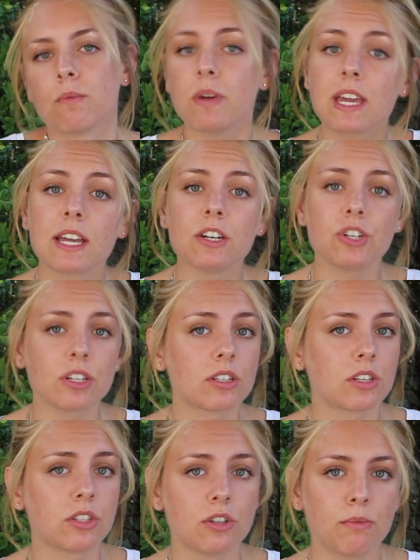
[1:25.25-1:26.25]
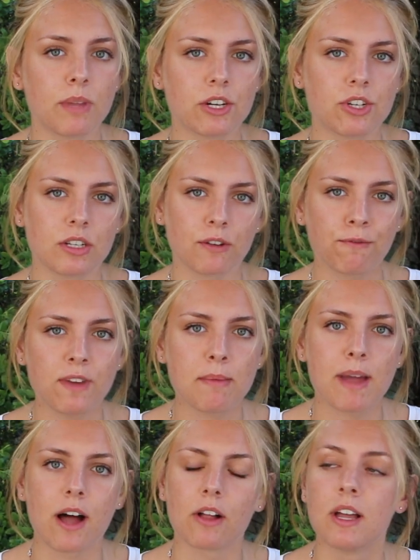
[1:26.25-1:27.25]
we can just assume that she's a
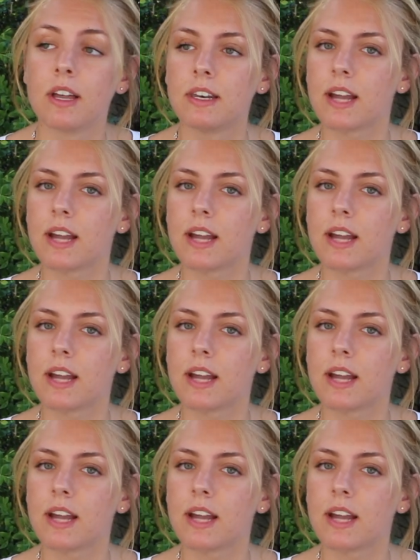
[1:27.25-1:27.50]
female.